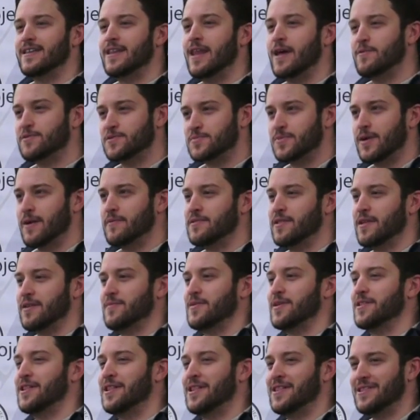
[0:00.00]
And that was probably like
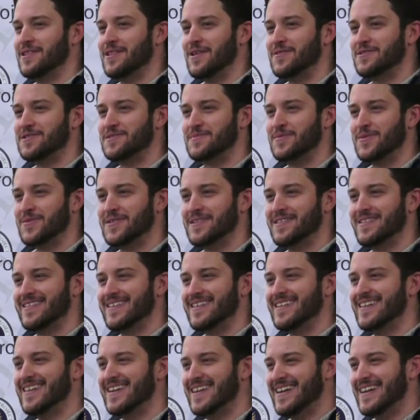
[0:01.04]
my lowest point in the,